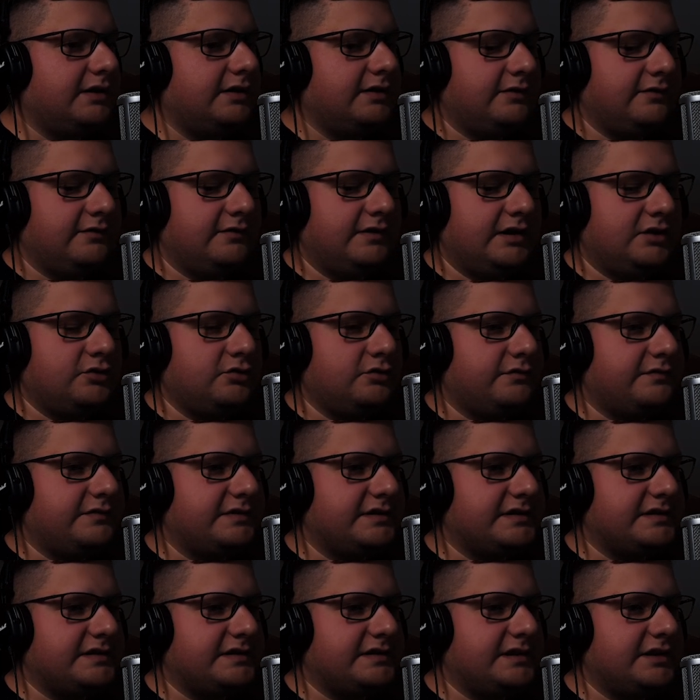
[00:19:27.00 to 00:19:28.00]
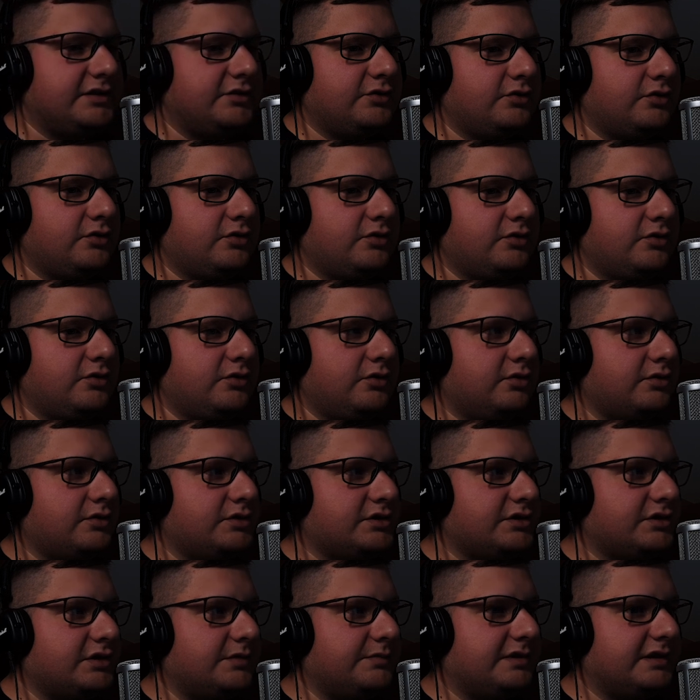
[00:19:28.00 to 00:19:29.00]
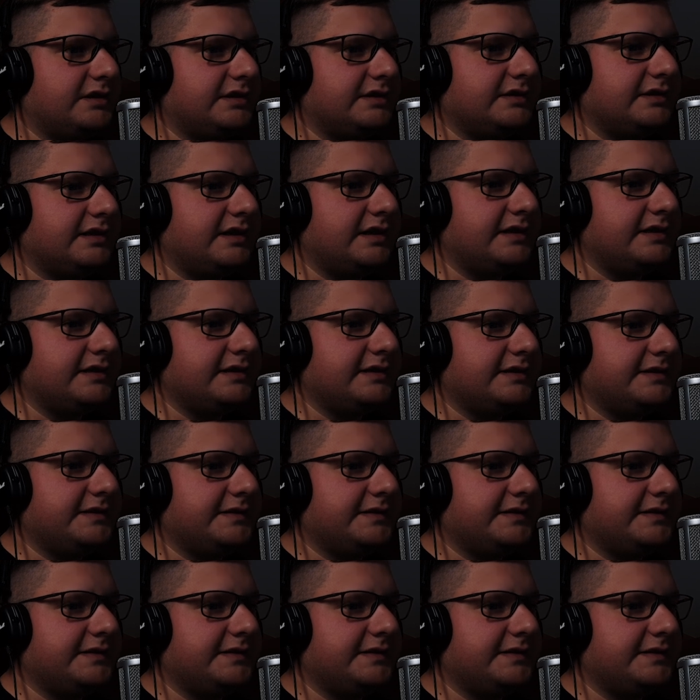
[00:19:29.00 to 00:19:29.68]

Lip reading: value of 0 or something like